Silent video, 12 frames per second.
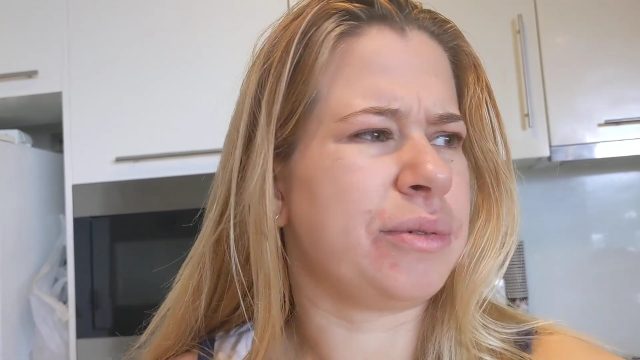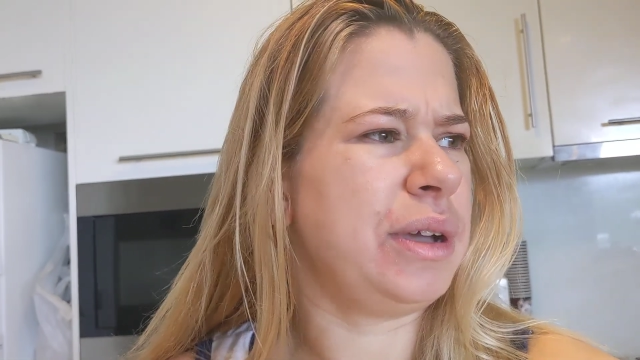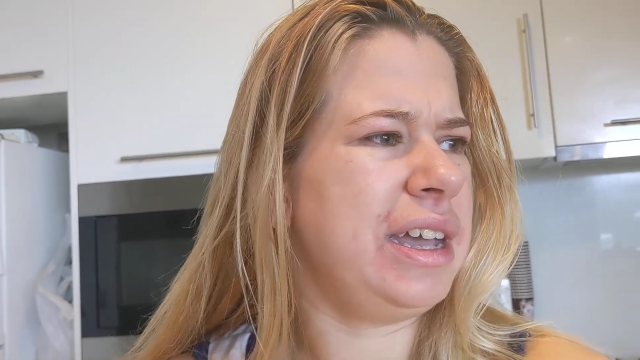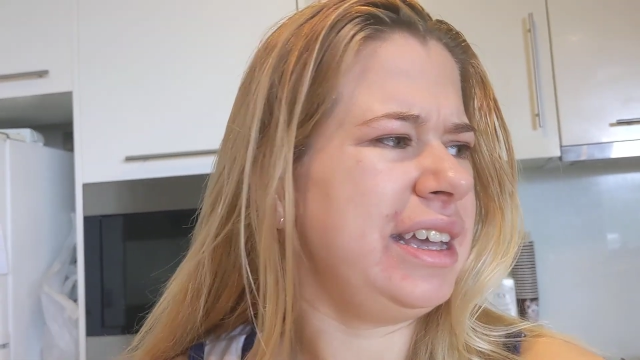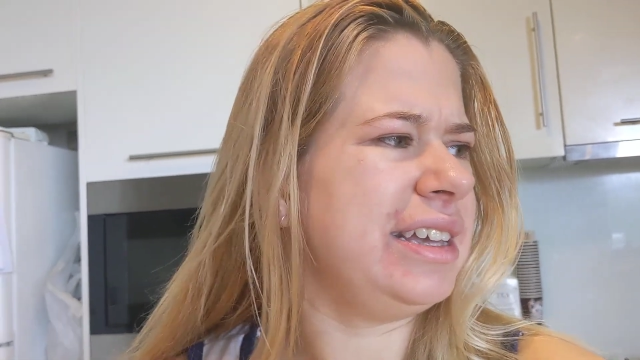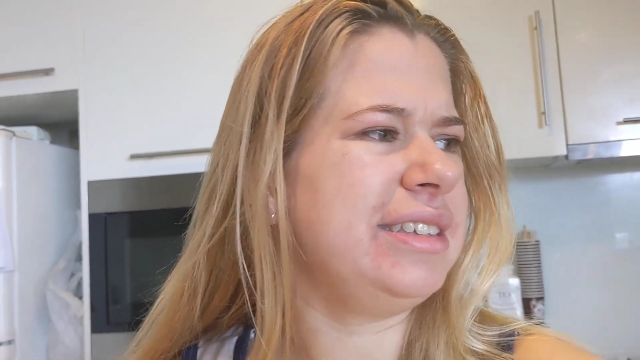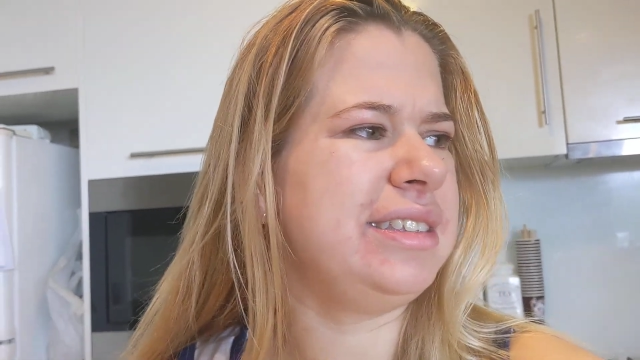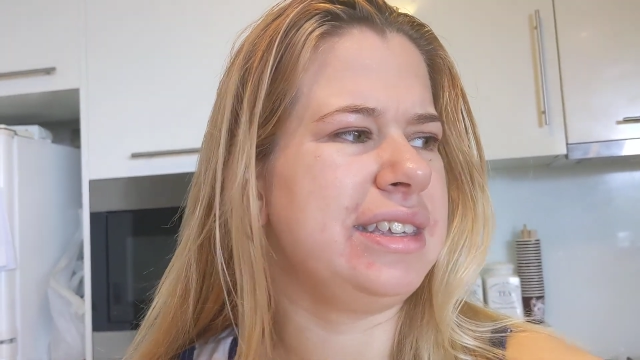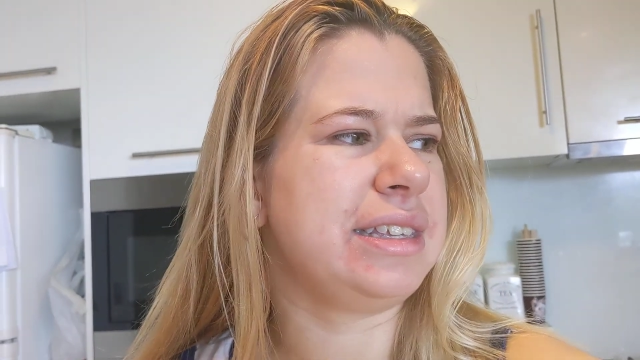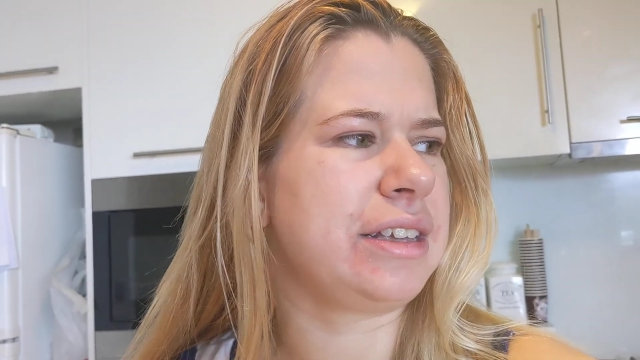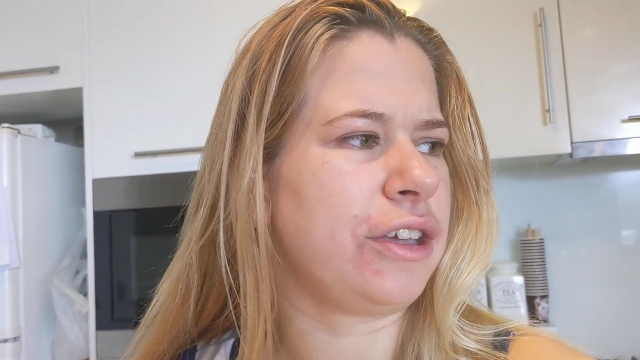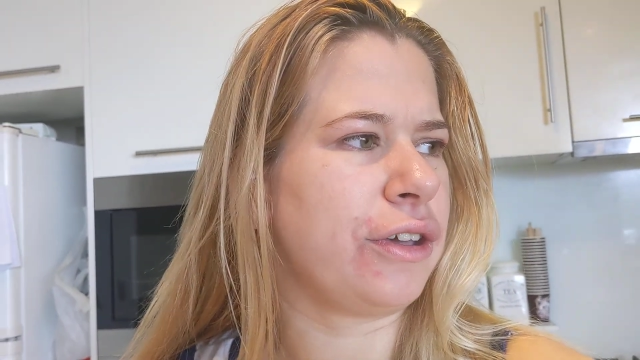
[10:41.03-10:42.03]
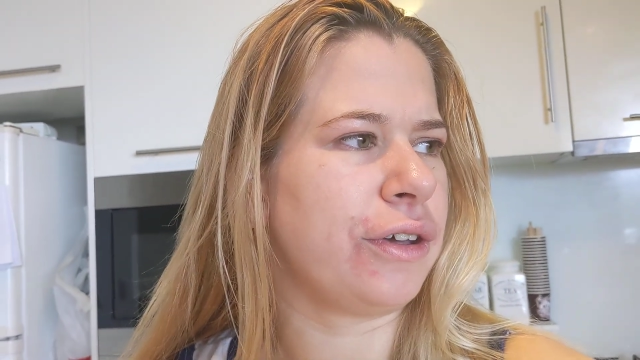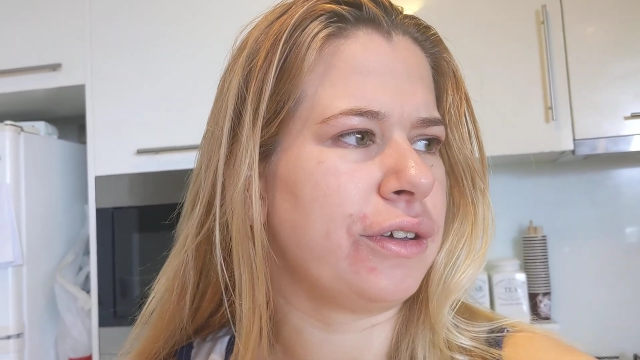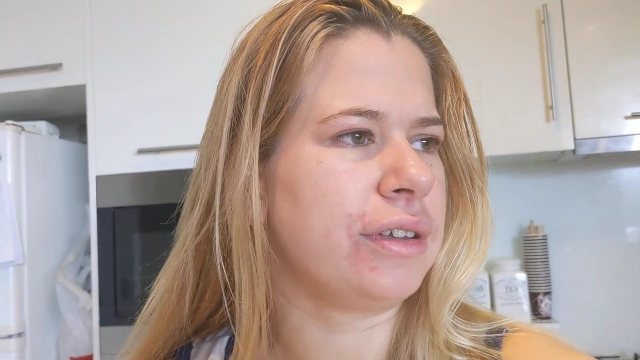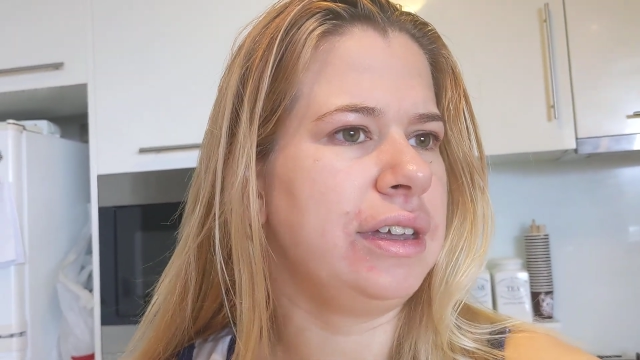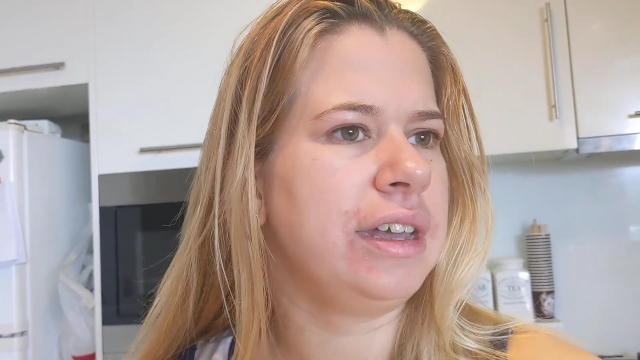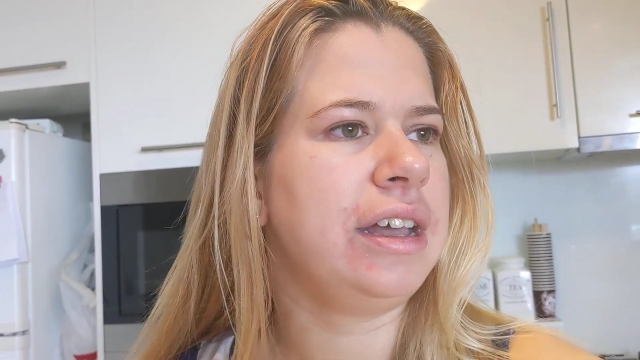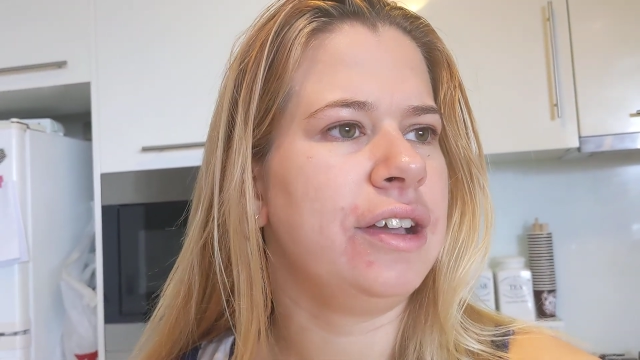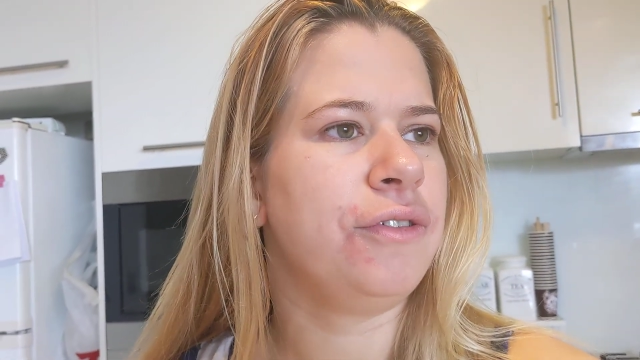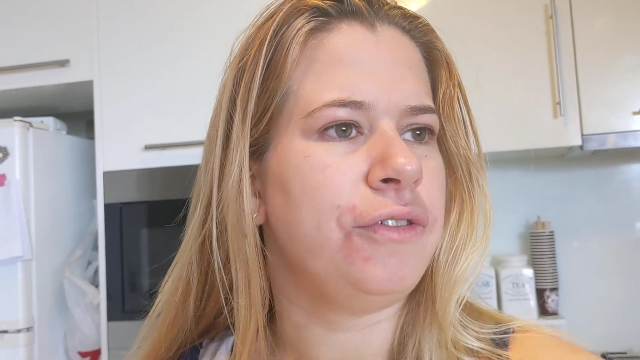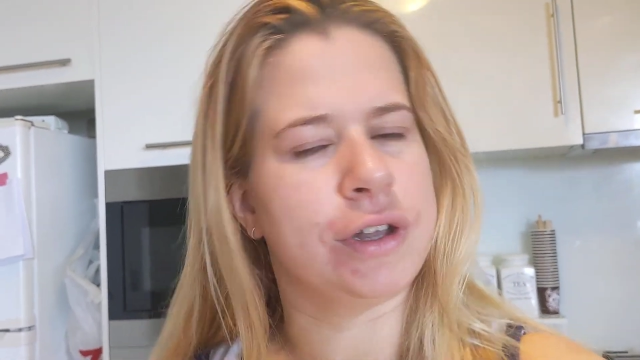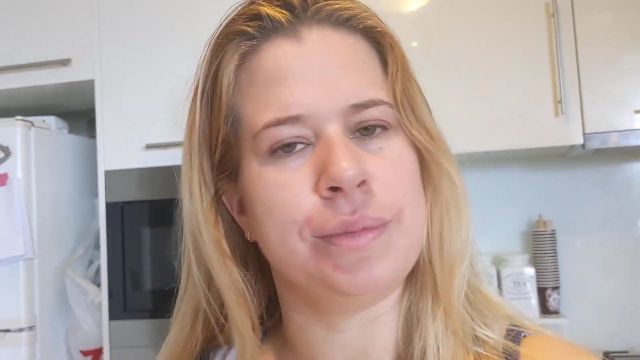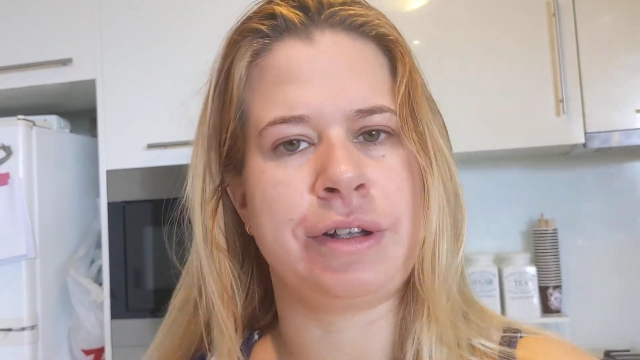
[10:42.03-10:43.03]
where is this girl
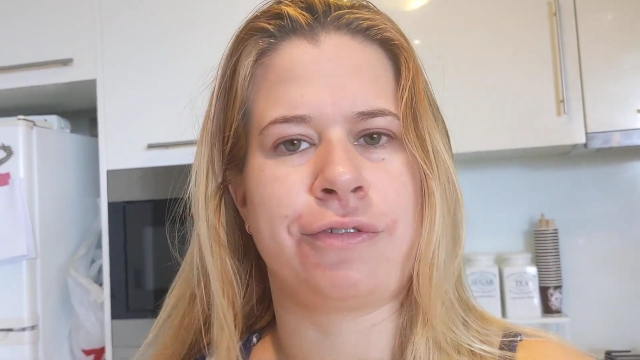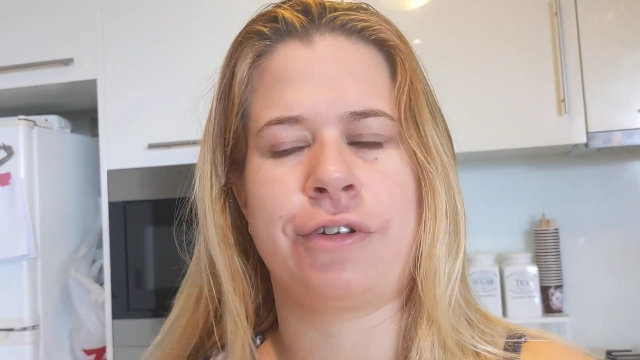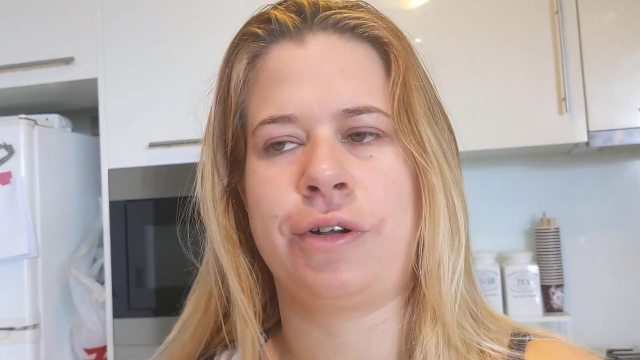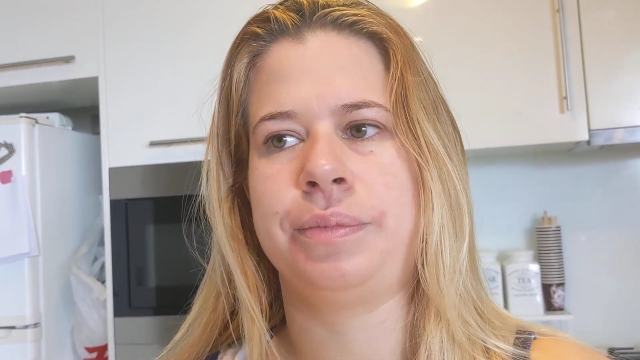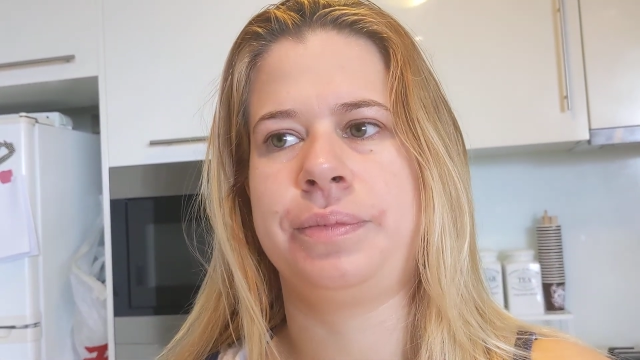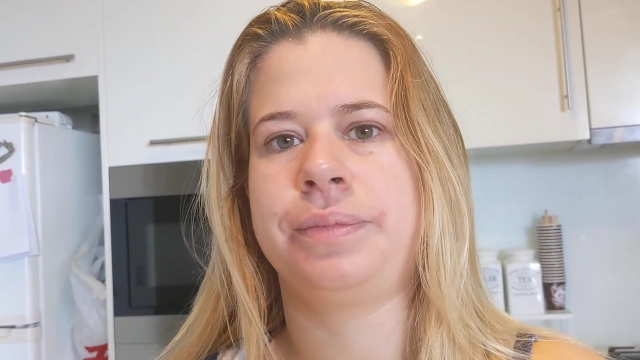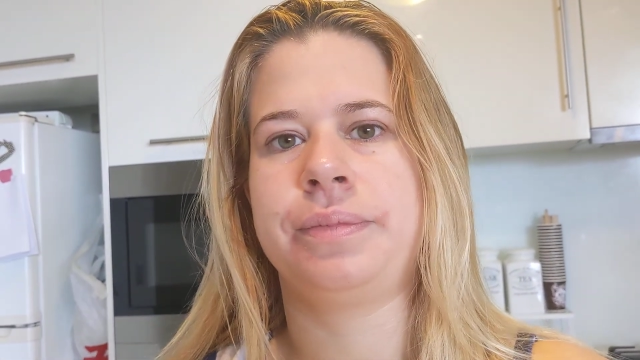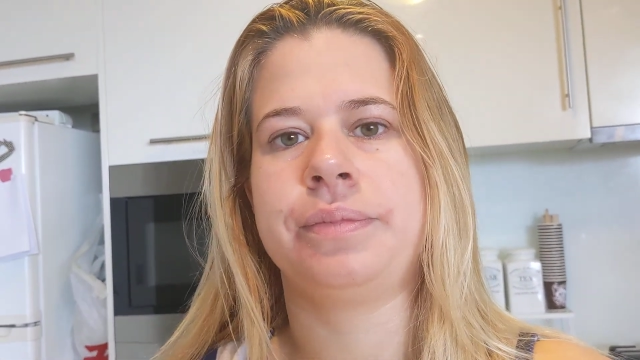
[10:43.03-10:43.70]
filming from?